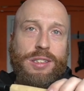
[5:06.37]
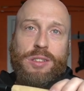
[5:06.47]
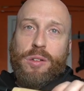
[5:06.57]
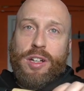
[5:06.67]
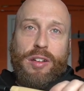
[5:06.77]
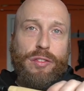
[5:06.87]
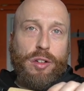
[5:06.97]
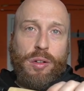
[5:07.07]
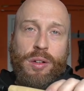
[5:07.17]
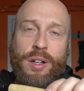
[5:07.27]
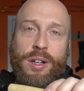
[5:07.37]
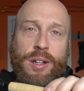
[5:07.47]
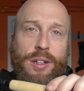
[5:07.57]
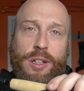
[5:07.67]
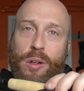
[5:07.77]
So like if you're,
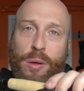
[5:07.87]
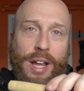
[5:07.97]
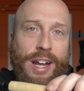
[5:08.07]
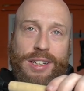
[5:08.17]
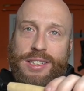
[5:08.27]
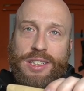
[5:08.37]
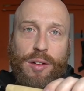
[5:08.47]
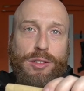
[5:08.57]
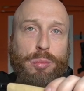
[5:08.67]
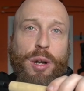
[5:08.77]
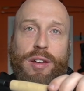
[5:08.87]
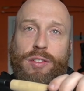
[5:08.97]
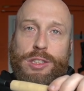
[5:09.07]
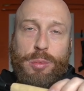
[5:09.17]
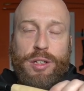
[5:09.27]
you know, a lot of this stuff is
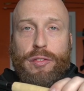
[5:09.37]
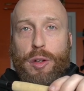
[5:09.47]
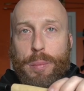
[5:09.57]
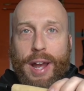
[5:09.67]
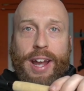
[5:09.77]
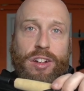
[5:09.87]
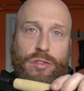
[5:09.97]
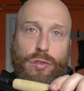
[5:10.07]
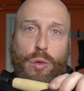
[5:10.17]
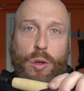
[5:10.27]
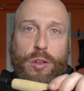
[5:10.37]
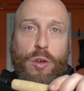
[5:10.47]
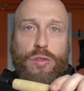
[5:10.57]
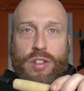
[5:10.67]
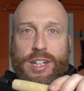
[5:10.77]
preference, but if you're back and forth,
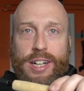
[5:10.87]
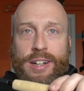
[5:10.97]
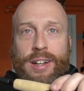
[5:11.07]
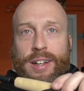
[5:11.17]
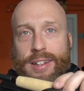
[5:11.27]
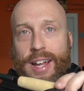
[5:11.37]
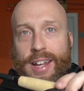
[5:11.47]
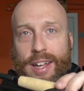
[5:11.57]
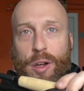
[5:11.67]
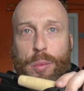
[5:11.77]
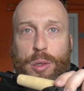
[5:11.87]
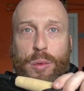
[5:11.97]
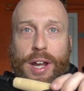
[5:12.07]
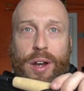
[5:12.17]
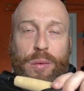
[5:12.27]
hopefully that can help you
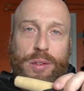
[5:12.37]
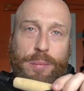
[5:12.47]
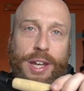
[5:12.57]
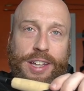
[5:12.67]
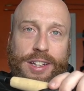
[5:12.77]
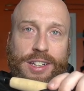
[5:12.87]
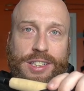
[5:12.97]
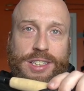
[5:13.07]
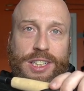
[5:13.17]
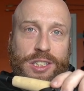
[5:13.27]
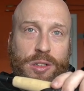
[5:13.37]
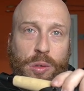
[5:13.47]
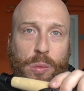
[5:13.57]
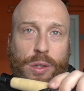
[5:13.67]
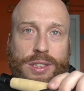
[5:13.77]
out with making the decision
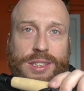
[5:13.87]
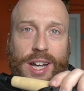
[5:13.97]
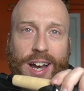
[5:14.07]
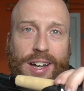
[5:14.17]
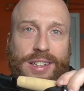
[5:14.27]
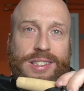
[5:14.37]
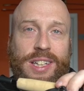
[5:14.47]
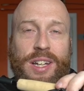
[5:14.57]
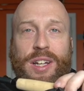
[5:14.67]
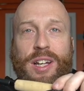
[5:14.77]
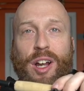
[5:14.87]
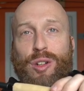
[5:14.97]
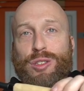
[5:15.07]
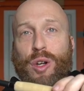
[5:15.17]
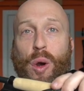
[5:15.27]
on what size. I
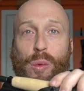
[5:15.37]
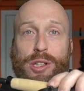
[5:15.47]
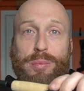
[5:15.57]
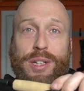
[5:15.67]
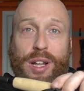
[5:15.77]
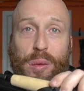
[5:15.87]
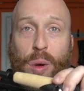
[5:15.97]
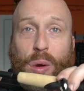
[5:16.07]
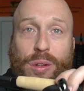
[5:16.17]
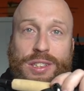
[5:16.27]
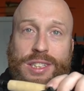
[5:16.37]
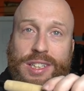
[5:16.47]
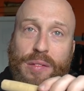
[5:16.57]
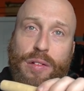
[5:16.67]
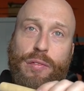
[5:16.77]
used to always be like, "Well, it's a
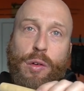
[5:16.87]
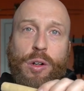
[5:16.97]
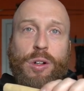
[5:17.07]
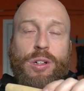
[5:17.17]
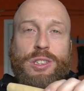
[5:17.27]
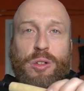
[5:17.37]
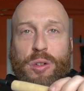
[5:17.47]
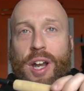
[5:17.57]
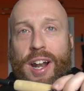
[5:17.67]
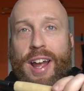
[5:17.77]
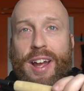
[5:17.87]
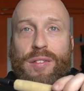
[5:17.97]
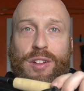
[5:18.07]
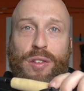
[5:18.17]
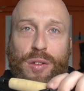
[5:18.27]
seven footer, so you got to
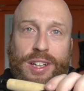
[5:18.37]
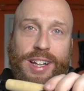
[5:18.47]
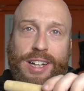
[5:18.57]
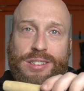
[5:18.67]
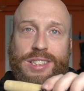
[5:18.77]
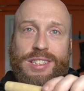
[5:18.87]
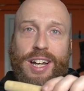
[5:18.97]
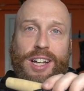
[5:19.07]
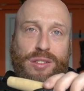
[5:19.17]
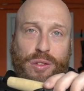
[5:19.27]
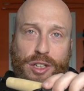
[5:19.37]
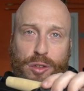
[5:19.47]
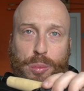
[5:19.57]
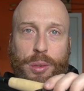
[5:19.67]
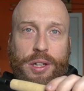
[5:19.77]
have a 3,000 size
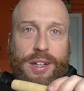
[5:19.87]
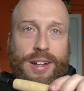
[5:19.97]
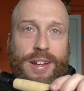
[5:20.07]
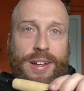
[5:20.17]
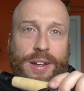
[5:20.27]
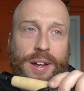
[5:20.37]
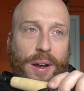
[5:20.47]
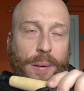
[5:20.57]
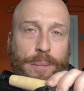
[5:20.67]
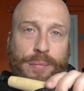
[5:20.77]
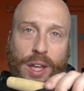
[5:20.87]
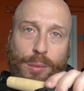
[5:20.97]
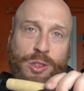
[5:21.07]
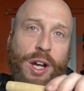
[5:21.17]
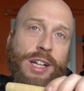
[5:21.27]
reel," but um,
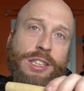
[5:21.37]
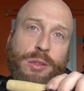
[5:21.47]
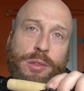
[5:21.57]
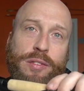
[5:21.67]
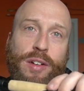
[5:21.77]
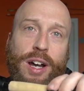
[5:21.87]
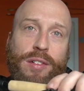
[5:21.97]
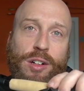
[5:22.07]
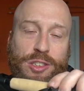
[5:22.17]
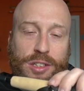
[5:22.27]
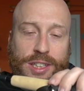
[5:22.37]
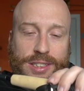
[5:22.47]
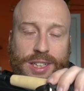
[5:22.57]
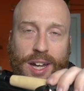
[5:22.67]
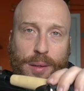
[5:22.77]
I'm trying a 2500
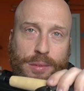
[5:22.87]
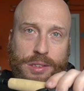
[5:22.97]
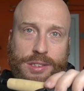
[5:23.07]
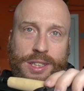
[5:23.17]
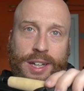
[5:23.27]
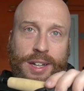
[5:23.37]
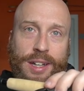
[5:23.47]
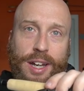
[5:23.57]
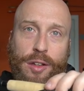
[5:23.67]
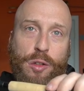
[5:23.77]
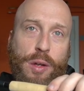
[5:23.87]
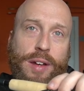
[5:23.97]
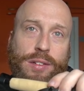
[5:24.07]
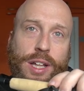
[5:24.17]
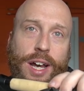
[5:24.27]
this time because I do
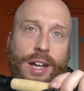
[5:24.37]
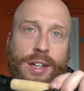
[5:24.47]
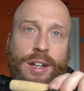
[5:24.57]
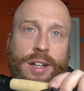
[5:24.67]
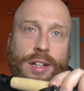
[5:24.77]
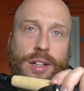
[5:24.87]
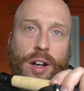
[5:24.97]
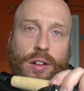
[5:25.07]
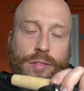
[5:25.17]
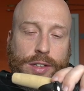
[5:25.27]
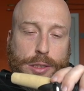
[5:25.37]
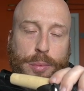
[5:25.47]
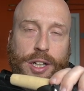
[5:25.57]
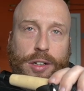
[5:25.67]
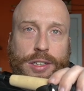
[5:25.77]
have a lot of
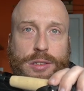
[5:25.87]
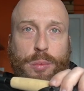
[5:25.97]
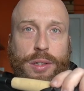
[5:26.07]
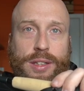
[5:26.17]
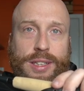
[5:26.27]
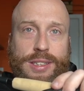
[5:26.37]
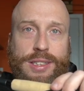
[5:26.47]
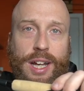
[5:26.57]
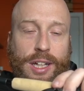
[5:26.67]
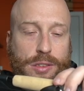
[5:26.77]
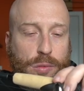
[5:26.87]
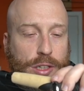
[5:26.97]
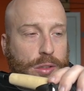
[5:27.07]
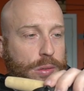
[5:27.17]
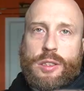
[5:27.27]
experience with this size
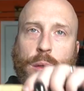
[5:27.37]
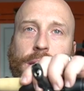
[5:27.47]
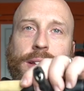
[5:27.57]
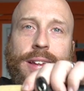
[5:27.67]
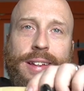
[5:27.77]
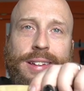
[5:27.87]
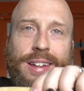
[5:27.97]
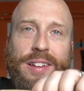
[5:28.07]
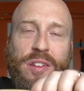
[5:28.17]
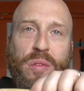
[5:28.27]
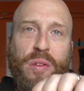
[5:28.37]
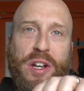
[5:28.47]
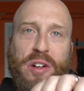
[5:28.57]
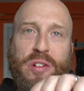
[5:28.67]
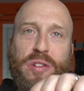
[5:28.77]
reel. So I did get the
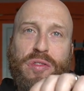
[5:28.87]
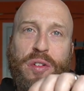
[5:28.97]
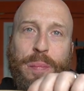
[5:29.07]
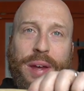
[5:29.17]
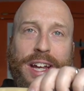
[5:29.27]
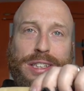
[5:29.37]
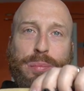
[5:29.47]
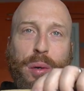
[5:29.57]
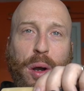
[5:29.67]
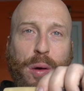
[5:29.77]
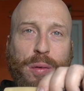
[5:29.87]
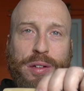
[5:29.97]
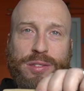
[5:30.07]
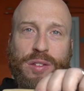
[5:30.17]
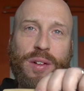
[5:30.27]
reel from Bass Pro and
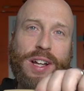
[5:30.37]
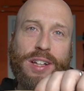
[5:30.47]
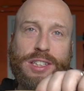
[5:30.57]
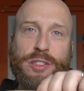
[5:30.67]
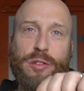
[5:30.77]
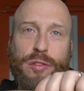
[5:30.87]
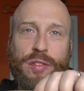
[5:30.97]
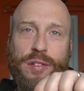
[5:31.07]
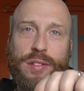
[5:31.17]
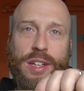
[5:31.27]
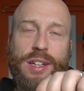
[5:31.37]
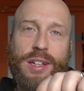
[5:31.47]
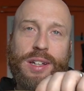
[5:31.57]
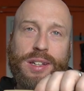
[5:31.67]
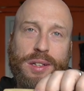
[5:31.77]
it was around like 250
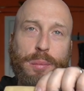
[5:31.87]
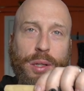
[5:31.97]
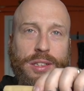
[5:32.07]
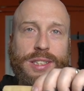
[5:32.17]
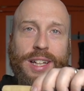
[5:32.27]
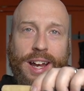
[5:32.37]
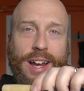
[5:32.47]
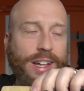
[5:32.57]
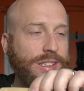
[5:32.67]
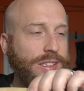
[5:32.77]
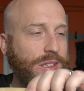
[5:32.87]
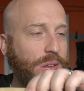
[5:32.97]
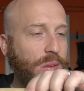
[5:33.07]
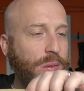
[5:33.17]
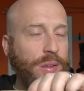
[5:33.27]
plus tax.
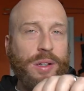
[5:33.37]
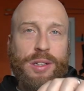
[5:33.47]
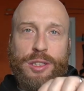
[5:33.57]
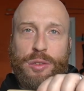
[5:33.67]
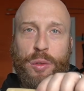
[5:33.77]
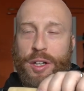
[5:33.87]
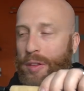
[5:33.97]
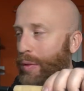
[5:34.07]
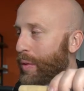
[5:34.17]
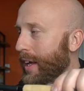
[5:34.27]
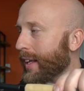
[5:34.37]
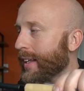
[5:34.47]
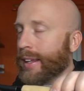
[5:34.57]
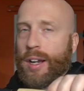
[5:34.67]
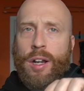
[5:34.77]
So just wanted to throw that
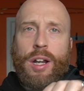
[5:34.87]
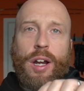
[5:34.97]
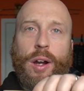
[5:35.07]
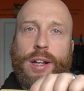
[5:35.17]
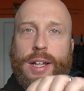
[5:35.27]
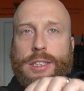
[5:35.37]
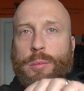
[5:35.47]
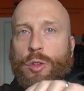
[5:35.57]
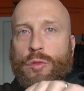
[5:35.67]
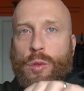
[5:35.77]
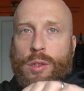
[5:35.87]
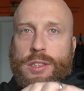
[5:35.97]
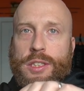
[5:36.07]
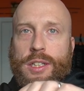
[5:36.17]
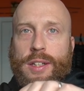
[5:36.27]
in there. All right, let's move on
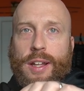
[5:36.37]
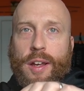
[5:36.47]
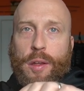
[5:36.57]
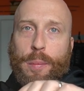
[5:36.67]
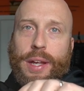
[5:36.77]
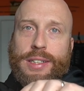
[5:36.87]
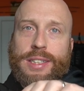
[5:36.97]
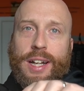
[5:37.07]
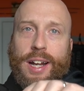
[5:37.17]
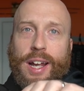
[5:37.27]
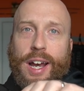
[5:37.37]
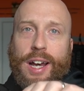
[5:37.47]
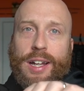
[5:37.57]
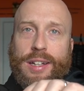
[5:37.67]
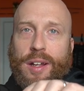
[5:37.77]
to the other baits that I
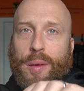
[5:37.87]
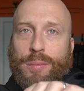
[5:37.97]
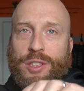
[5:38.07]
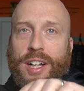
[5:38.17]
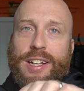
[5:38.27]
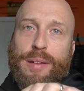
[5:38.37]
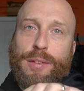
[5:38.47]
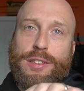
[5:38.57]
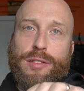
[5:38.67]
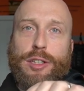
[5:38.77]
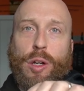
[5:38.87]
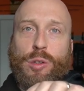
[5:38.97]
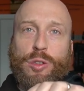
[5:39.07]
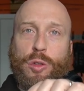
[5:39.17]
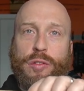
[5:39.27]
got. Um, try to keep this video
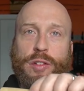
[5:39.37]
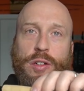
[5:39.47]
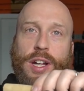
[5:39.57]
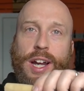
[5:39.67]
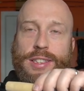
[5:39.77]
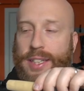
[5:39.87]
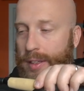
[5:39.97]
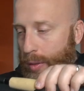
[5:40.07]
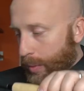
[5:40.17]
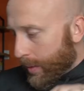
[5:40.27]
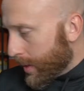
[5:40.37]
short for you guys. Stay tuned.